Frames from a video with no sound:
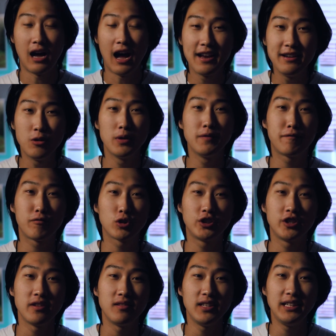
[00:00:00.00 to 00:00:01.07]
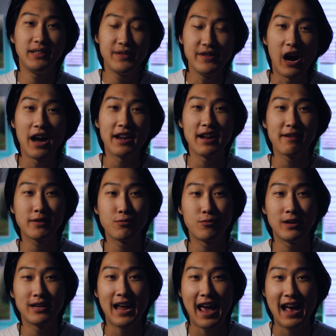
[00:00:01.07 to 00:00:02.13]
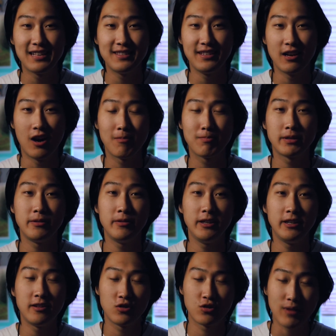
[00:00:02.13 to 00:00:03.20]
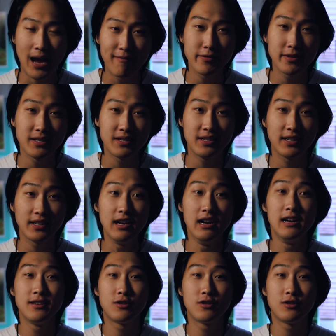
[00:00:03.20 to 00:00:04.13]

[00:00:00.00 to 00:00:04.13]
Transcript: I know, unfortunately, not everyone has the opportunity to travel this year,